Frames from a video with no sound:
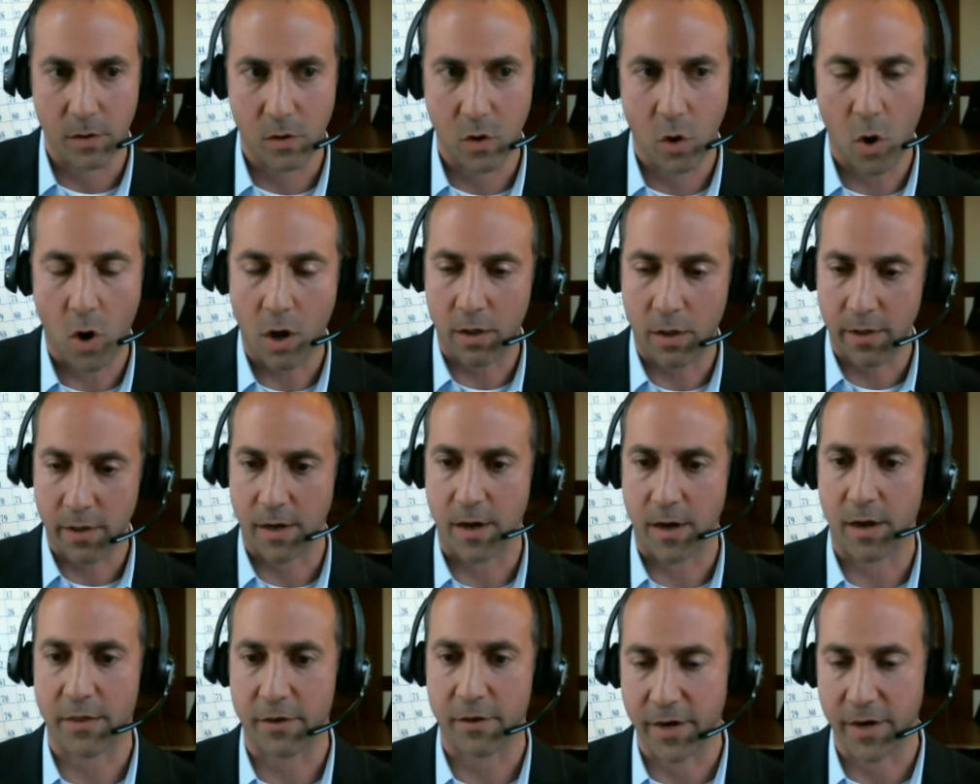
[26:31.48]

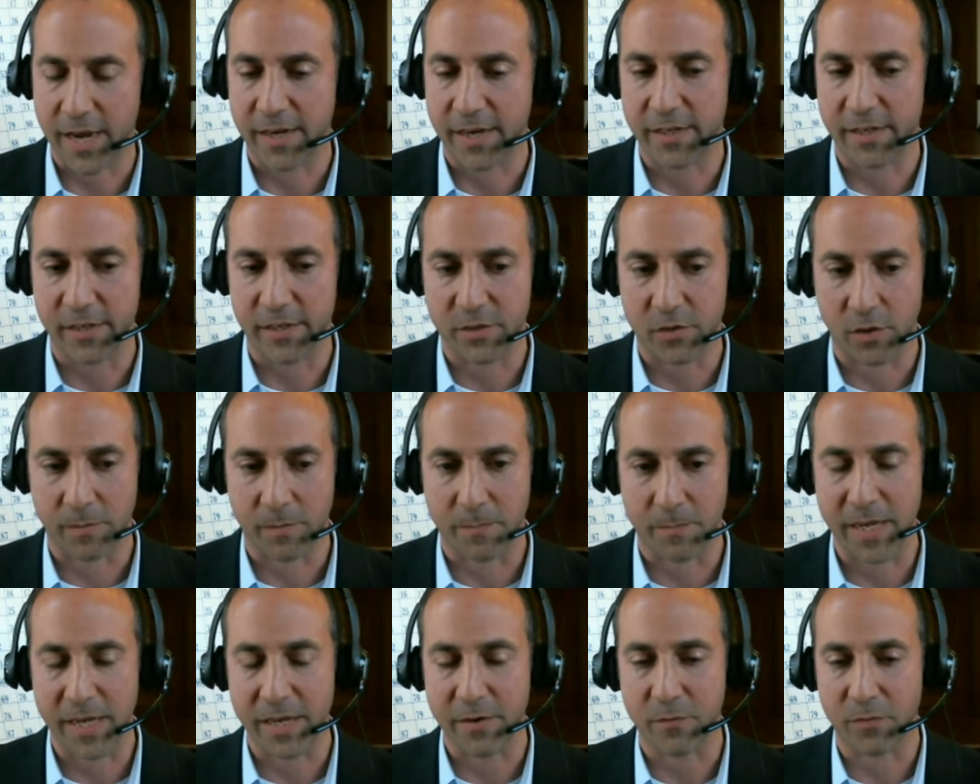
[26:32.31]
calling other agents
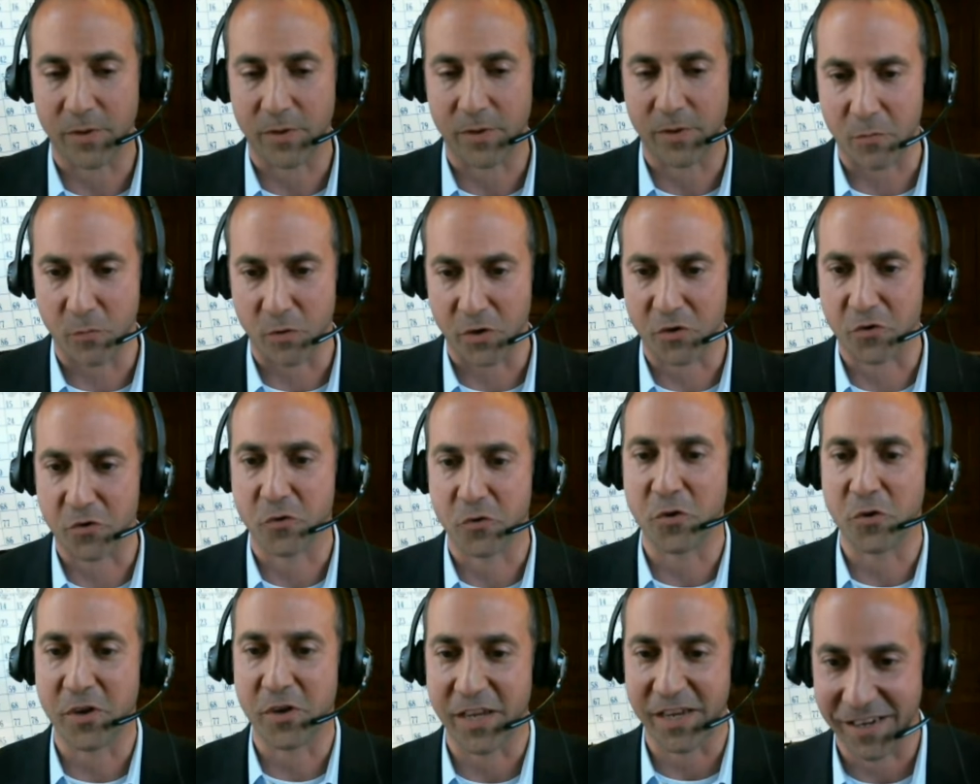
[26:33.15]
or me like
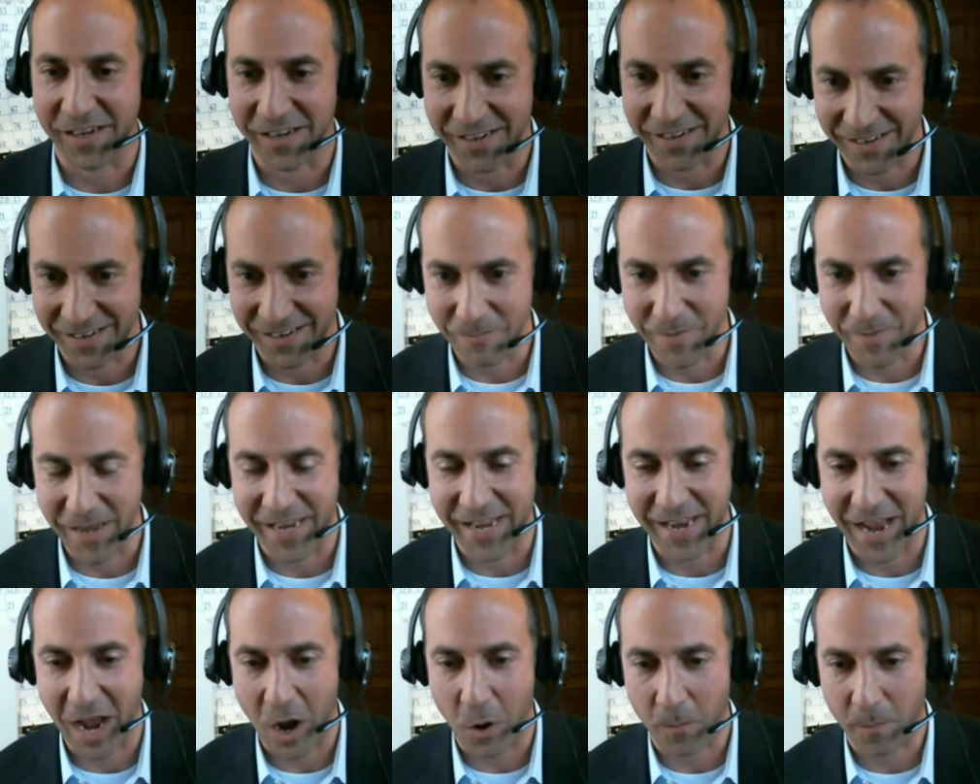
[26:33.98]
recruiting,
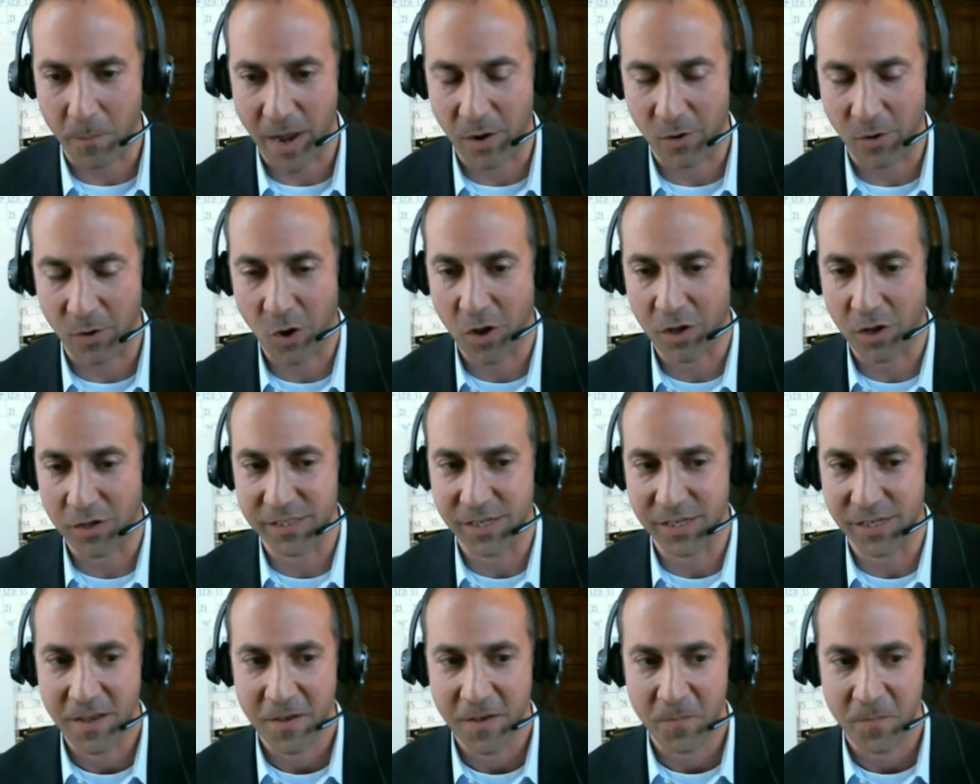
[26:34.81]
making outbound
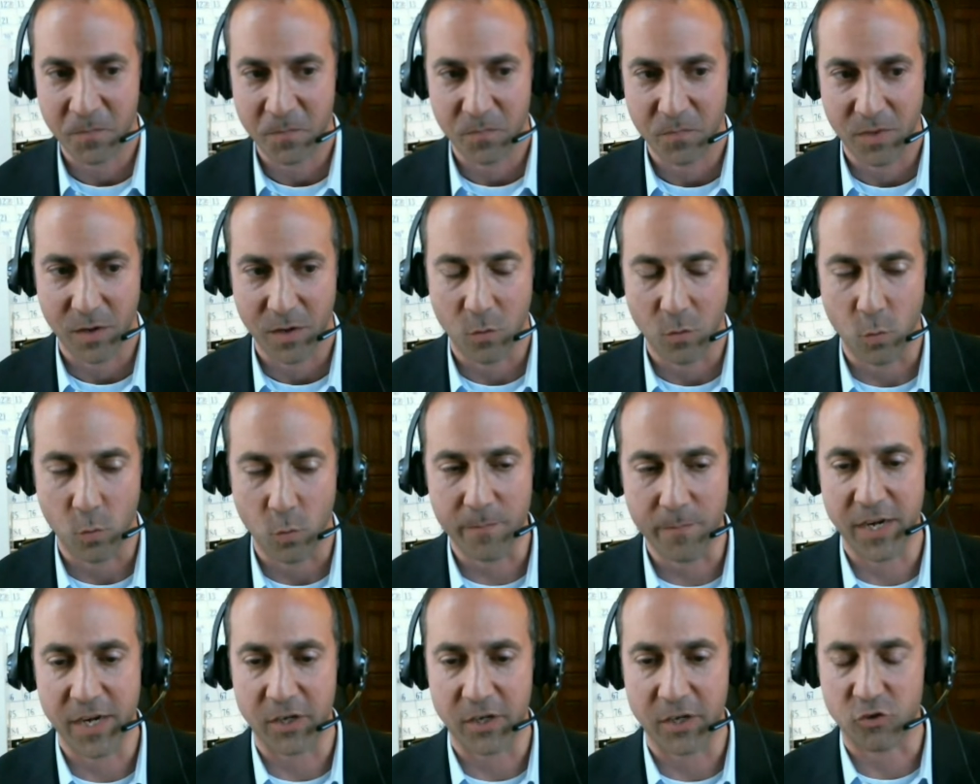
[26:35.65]
calls,
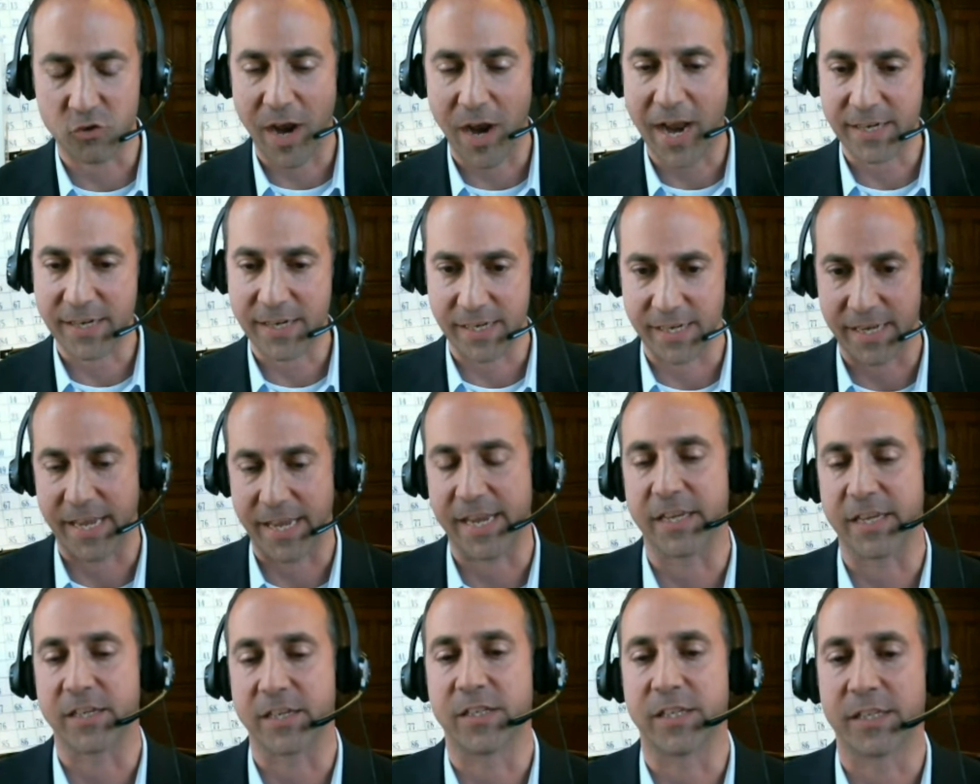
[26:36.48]
we've been attracting
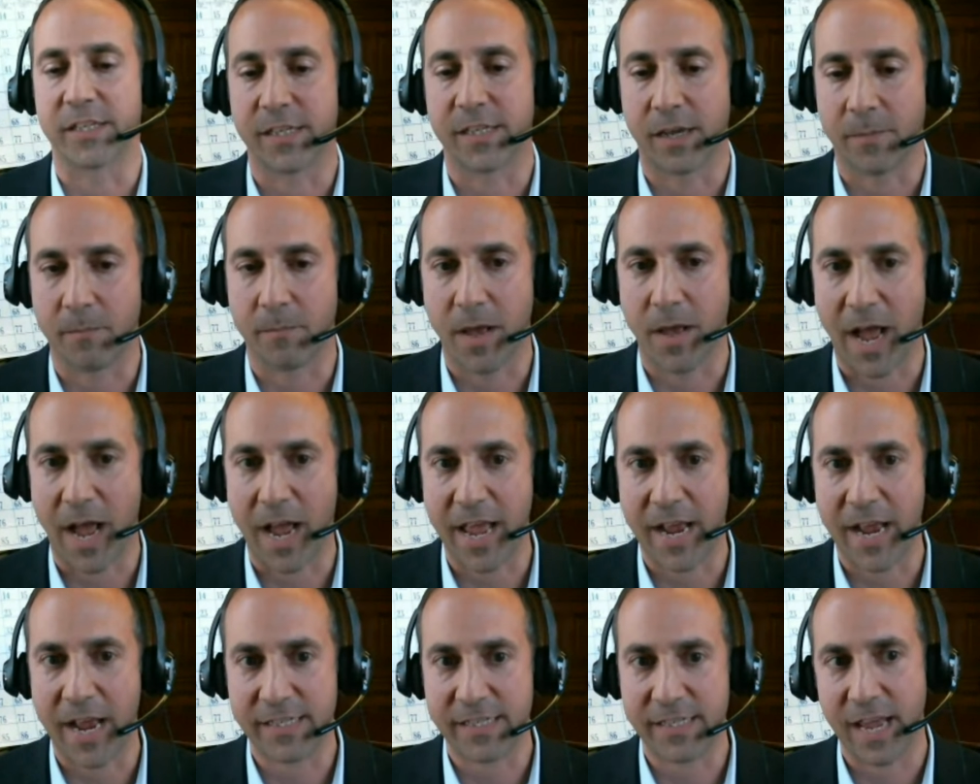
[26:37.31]
agents. Um,
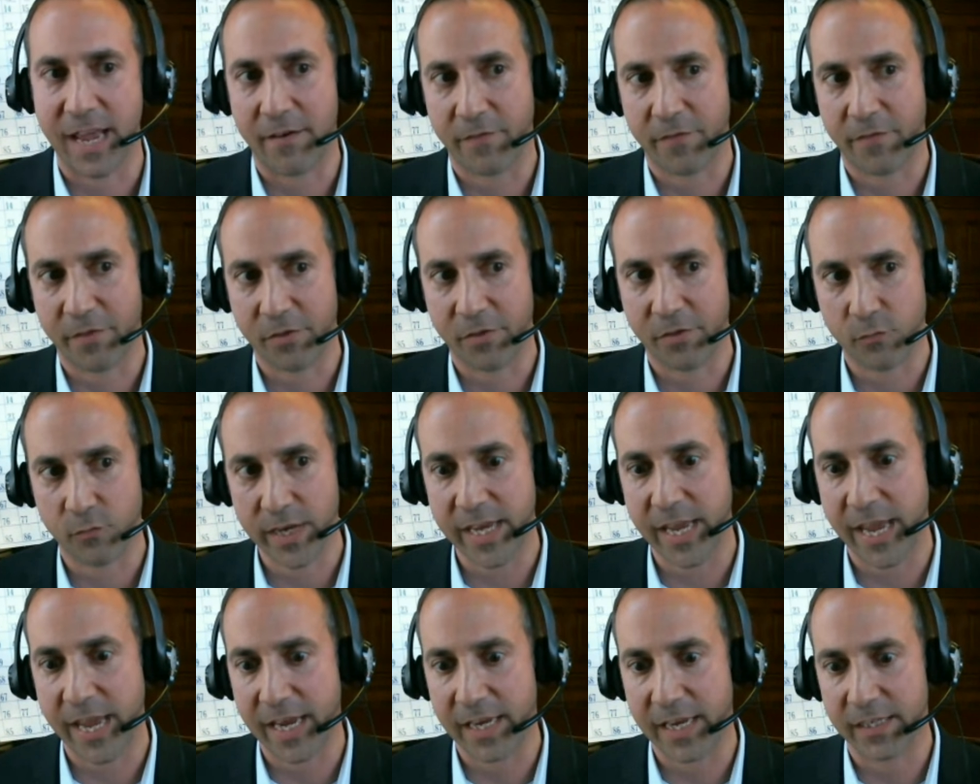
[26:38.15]
I actually have
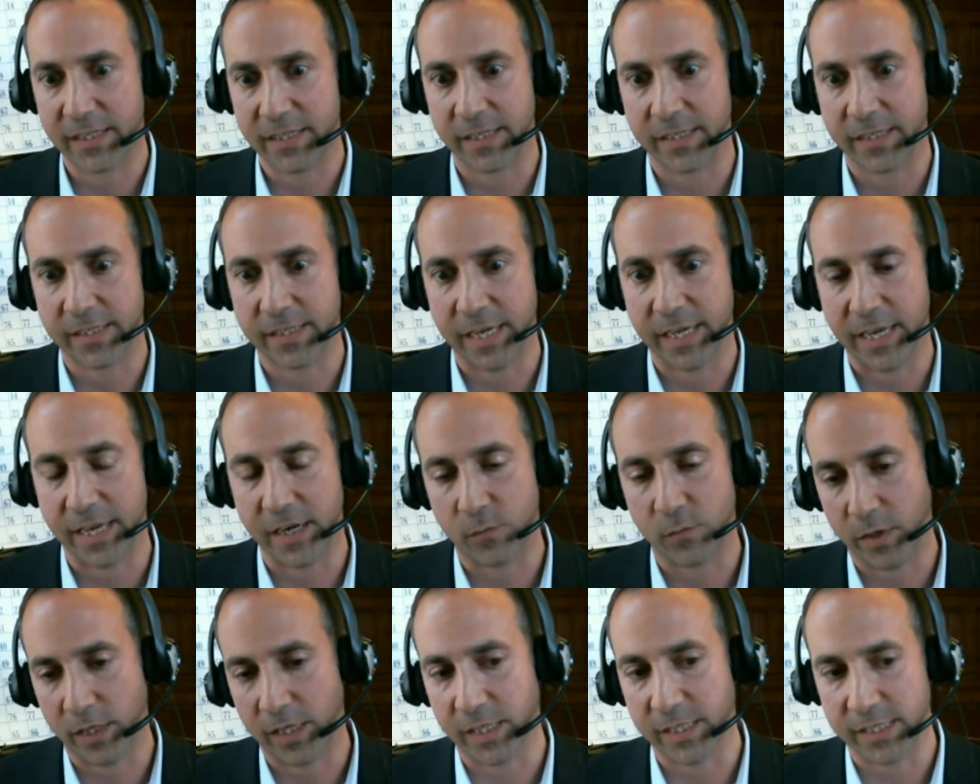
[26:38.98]
three agents
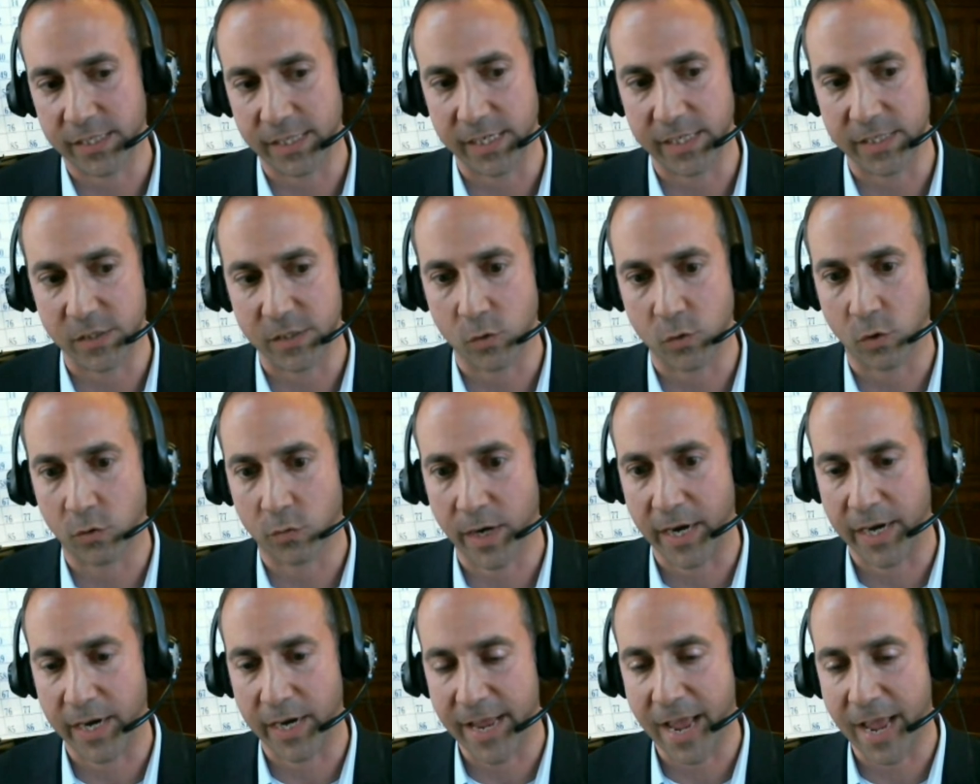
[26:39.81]
in real estate school
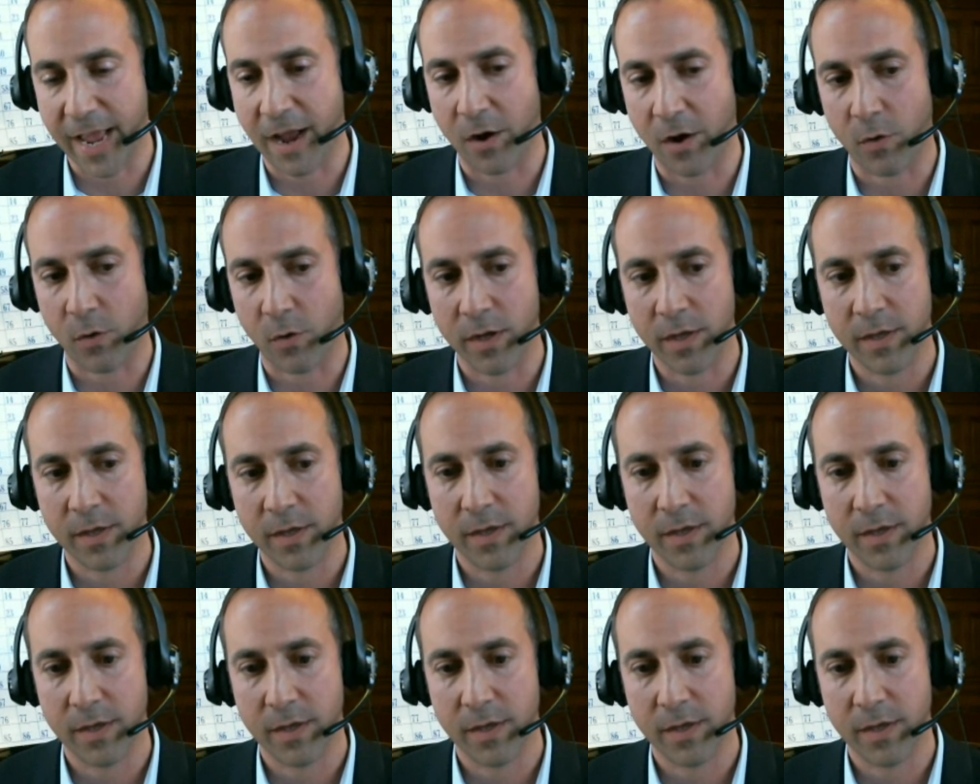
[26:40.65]
right now